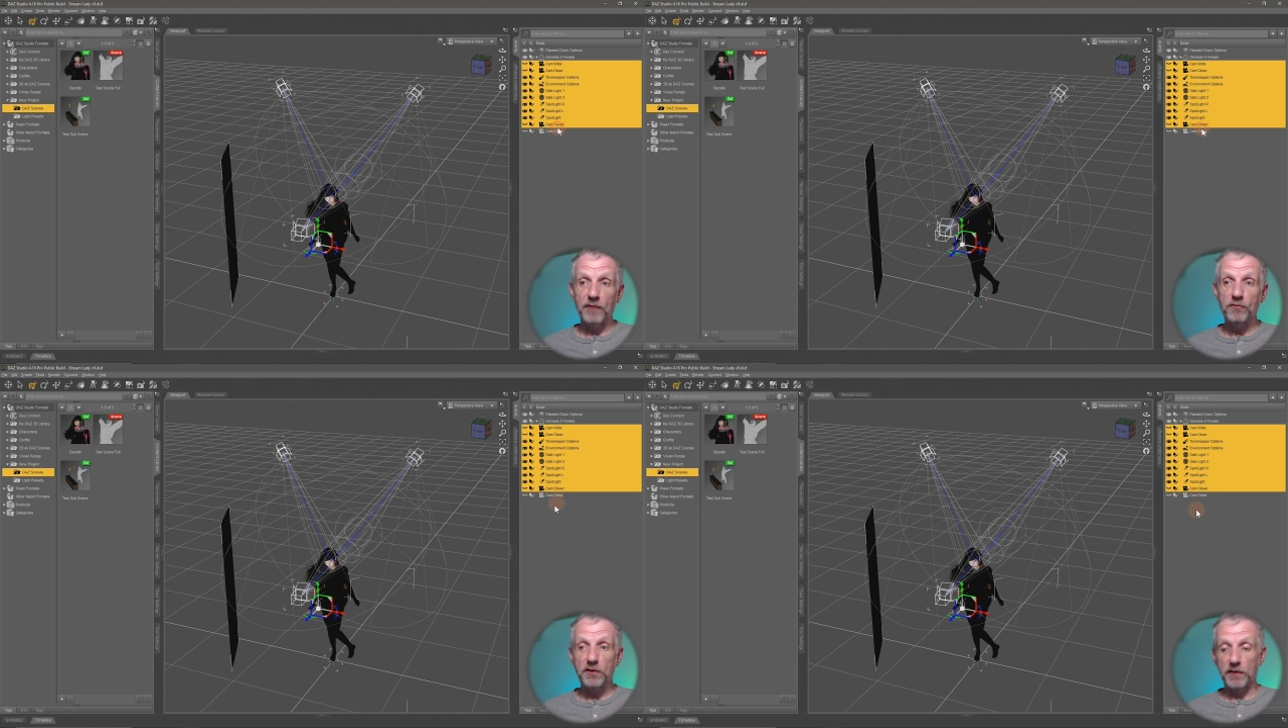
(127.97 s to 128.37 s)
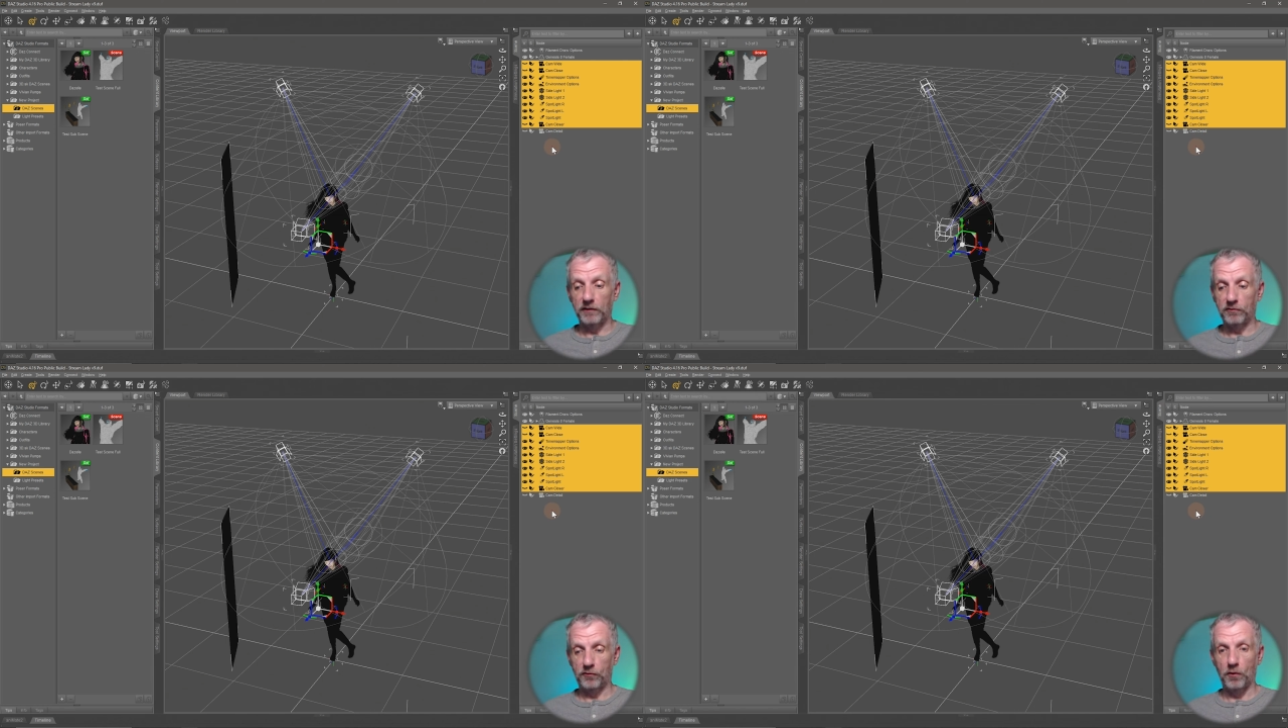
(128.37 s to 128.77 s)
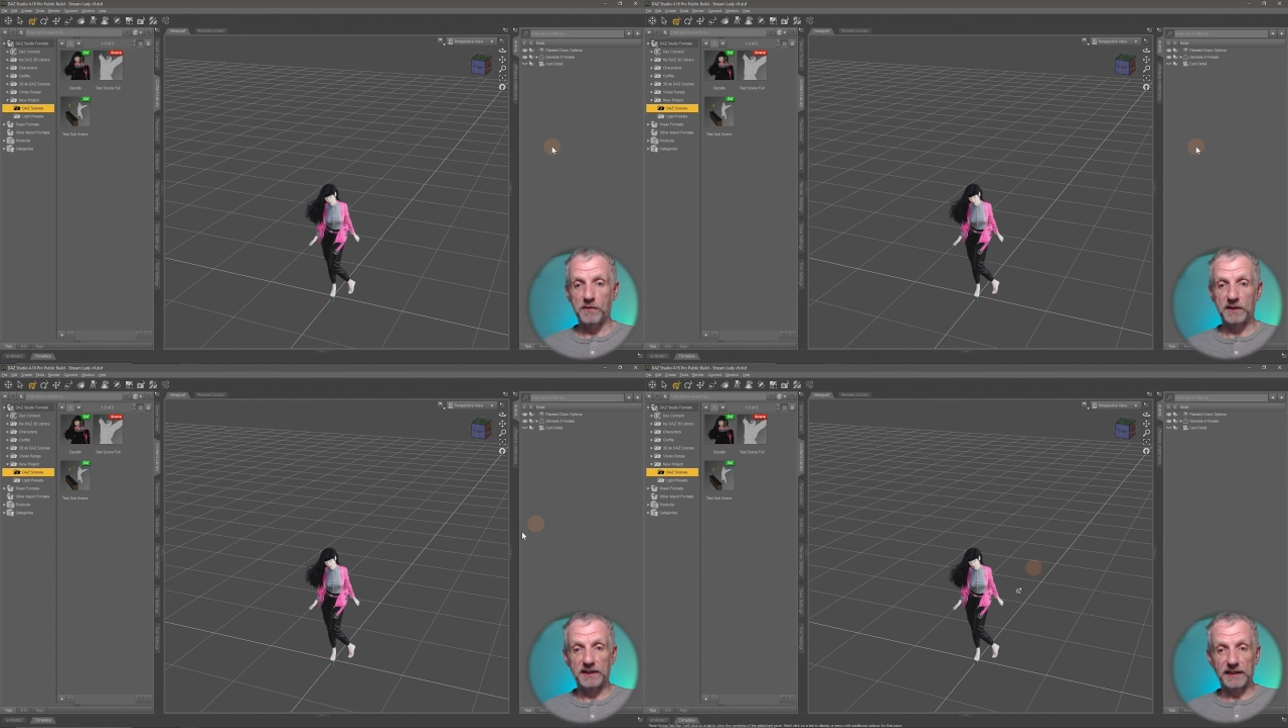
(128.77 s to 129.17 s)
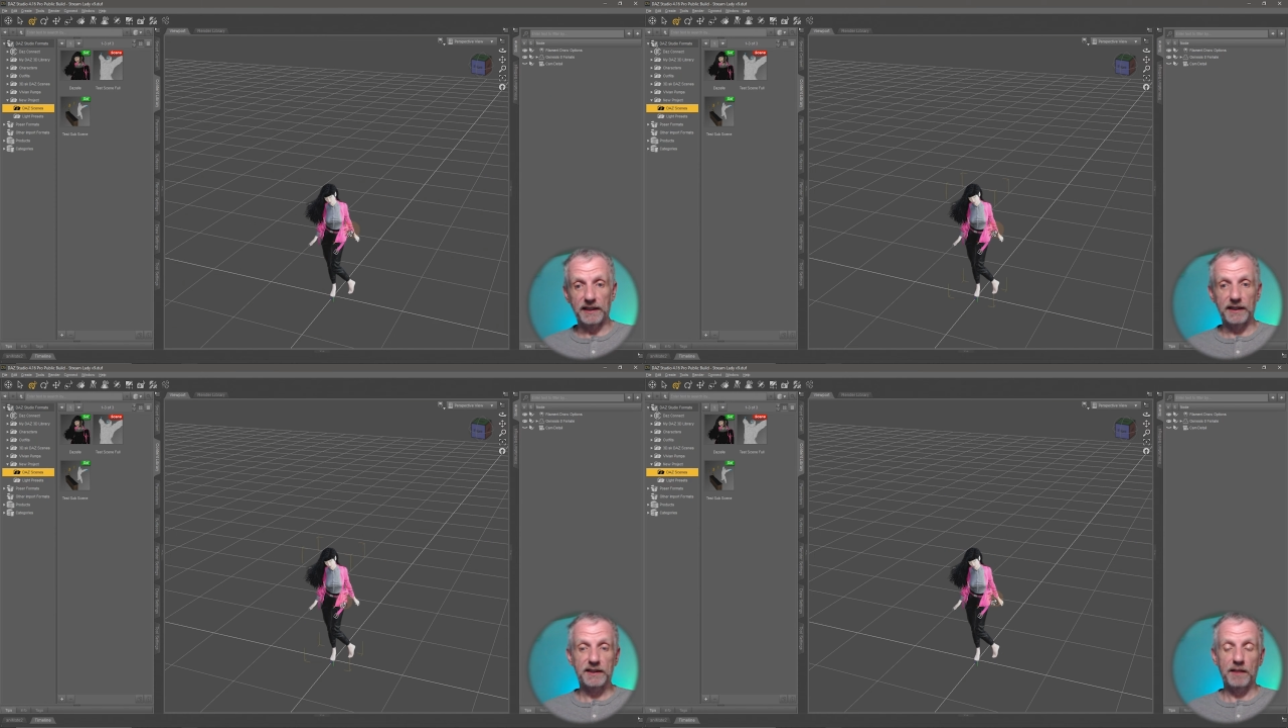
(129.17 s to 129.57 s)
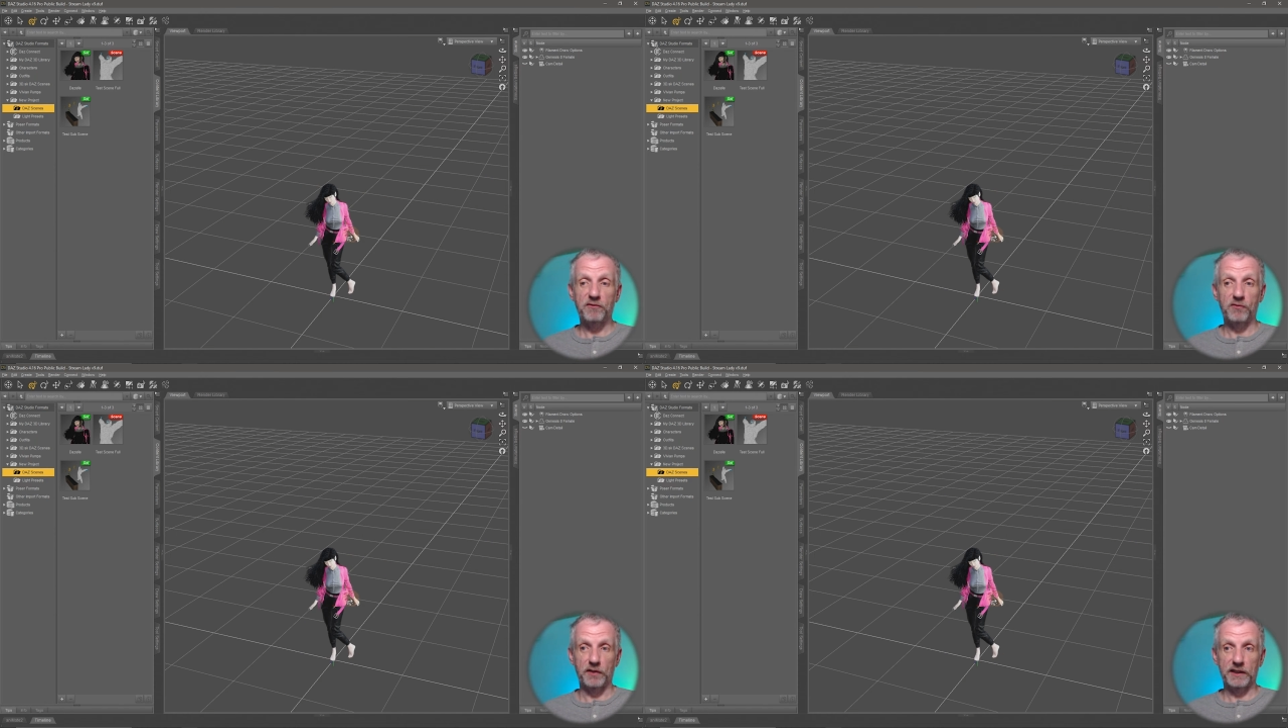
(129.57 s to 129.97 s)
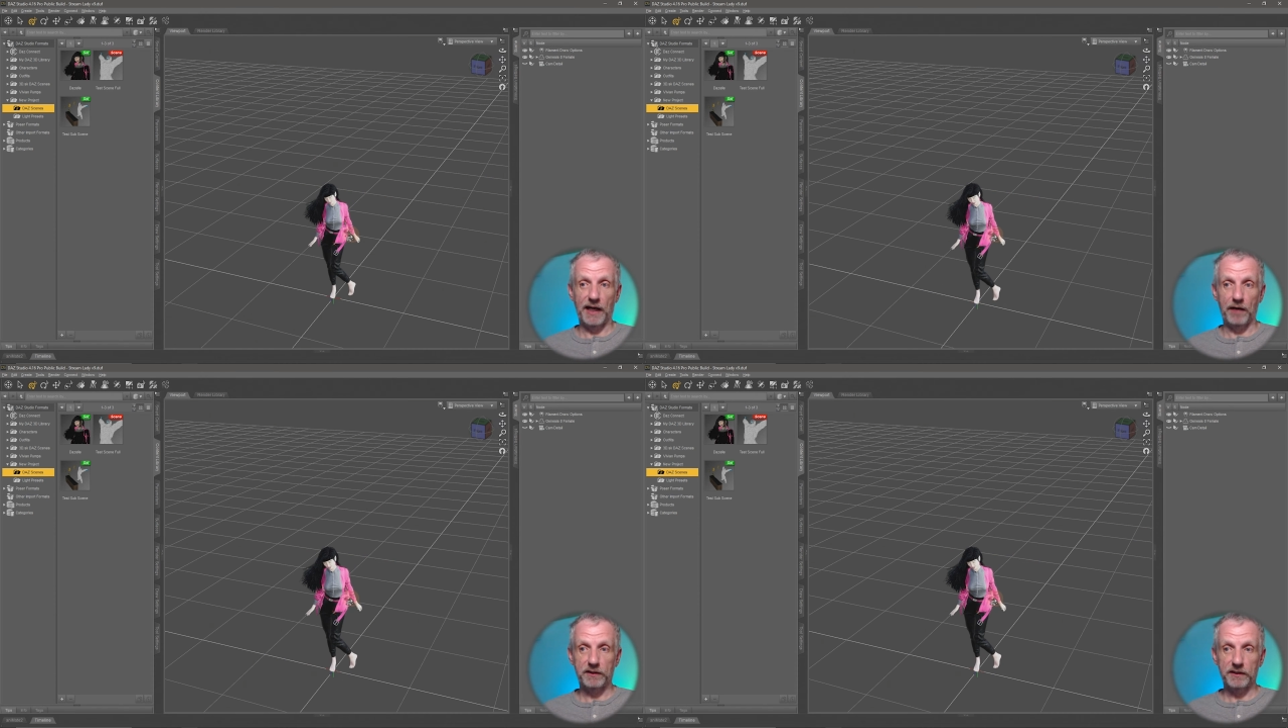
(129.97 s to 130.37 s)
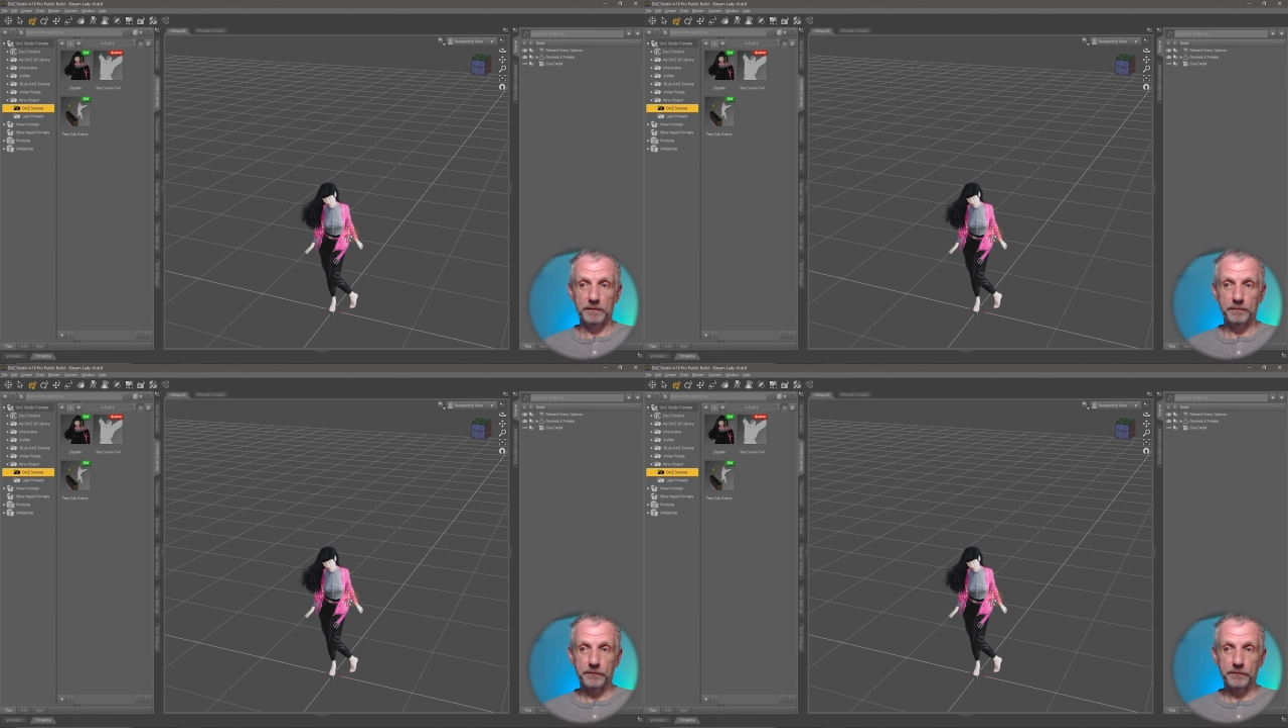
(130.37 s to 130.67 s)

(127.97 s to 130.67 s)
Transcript: everything from the scene except for the character.